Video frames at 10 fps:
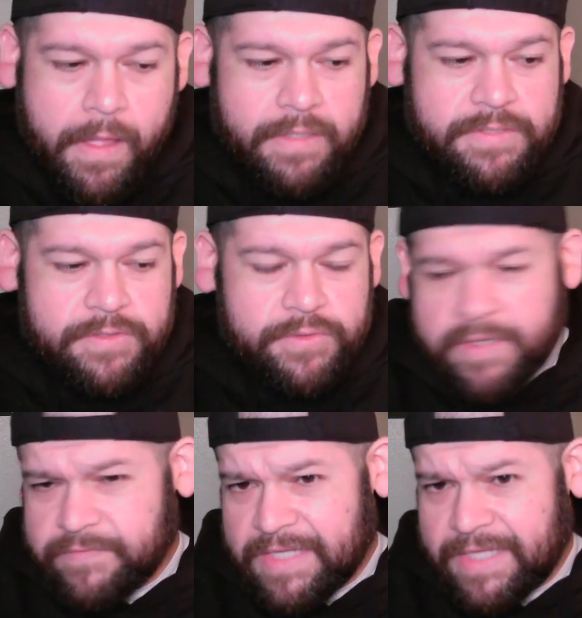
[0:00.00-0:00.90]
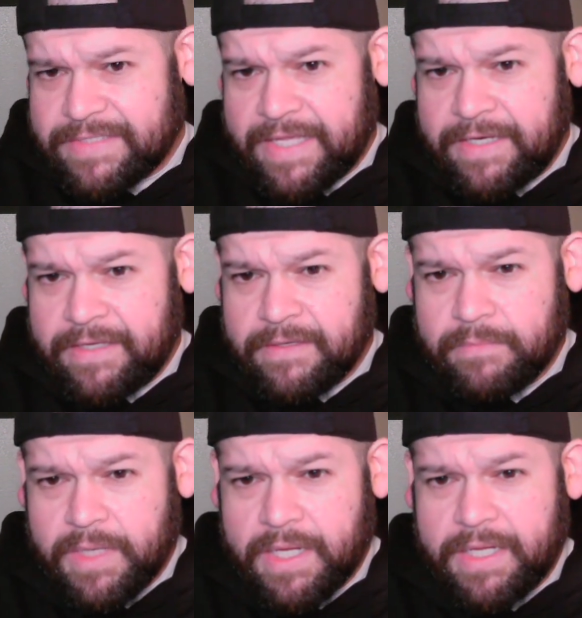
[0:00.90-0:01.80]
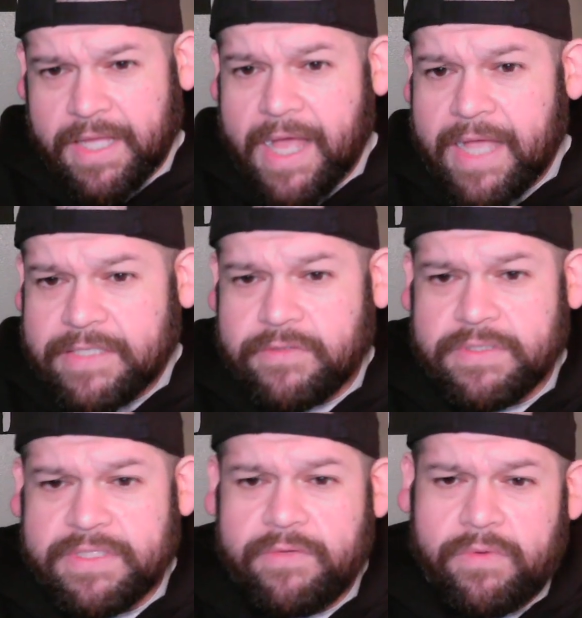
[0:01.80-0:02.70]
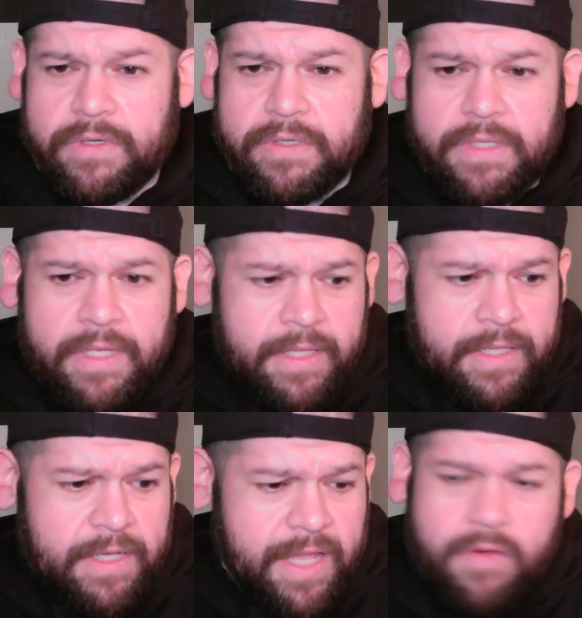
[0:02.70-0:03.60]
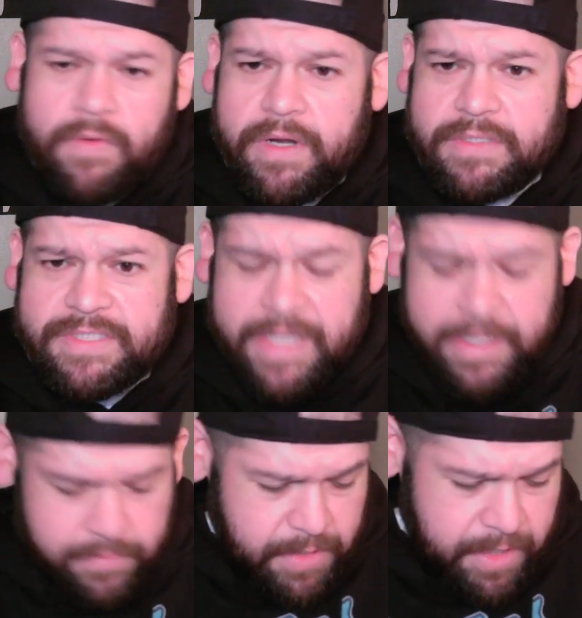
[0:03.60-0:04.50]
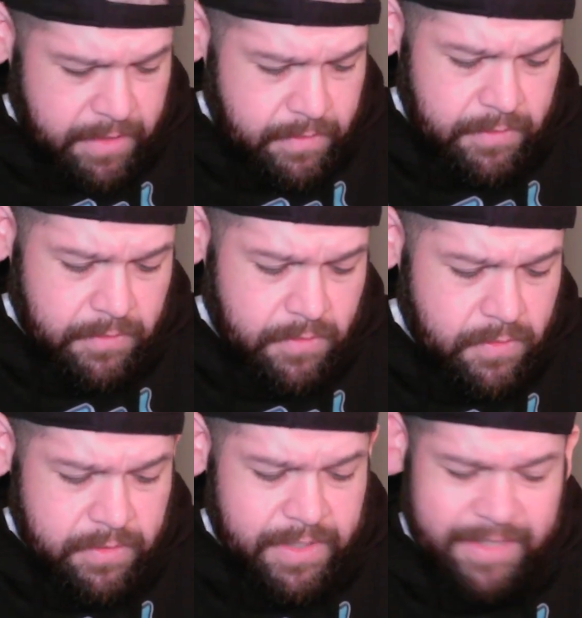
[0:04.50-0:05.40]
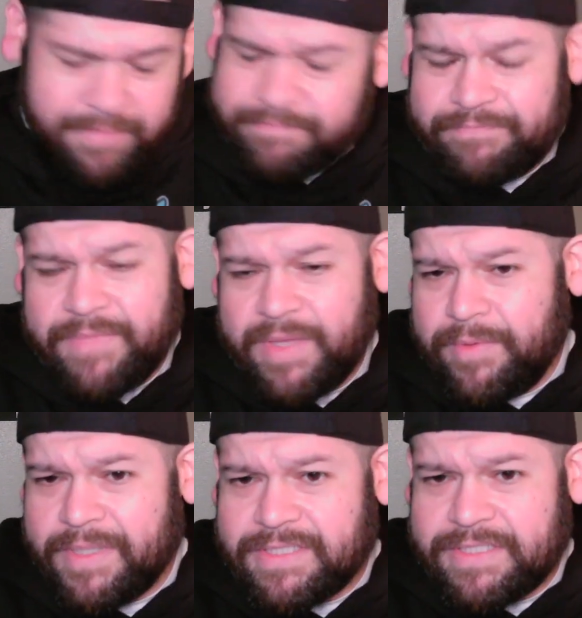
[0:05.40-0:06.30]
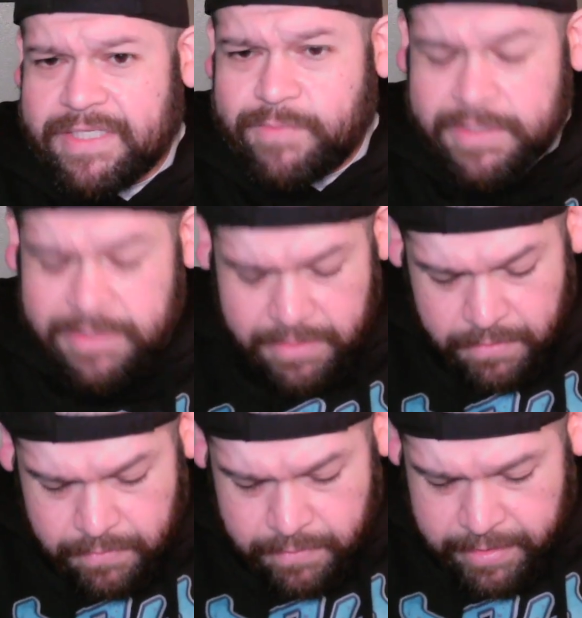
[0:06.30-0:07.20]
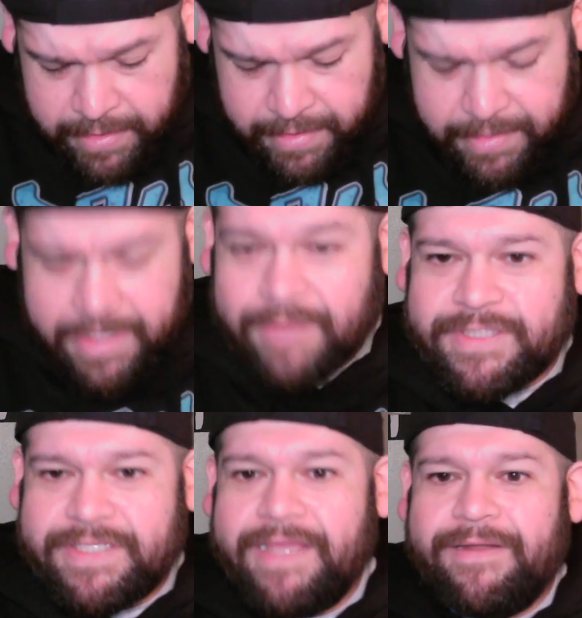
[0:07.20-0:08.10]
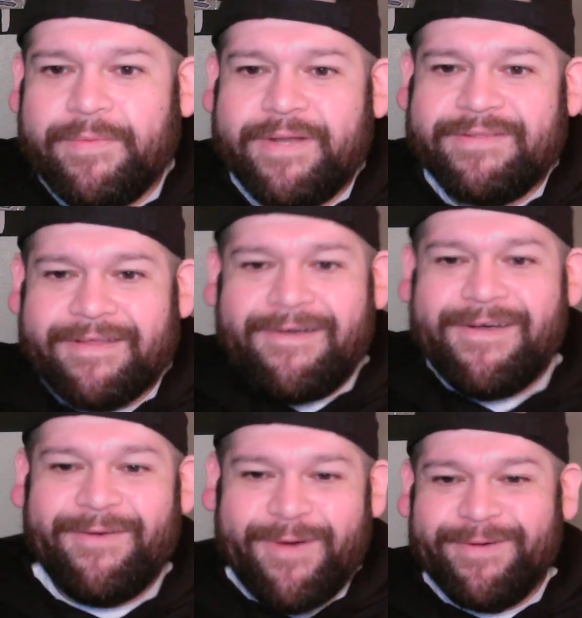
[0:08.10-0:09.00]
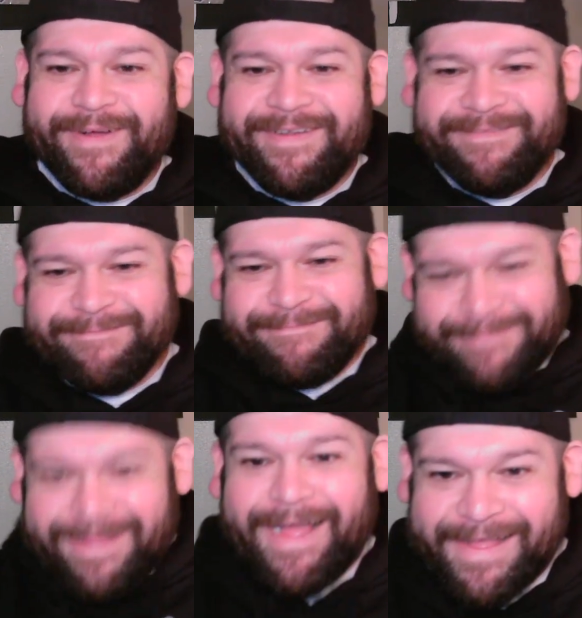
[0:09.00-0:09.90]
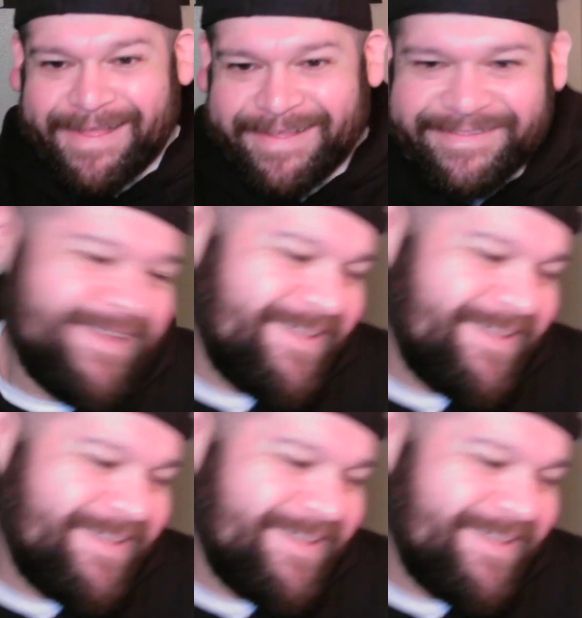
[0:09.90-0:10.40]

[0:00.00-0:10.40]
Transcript: a string of titanium uh, Kizers that were like going on sale like galore, like maybe about six months ago. And I was seeing them, and I was like, oh, I want one. Ah.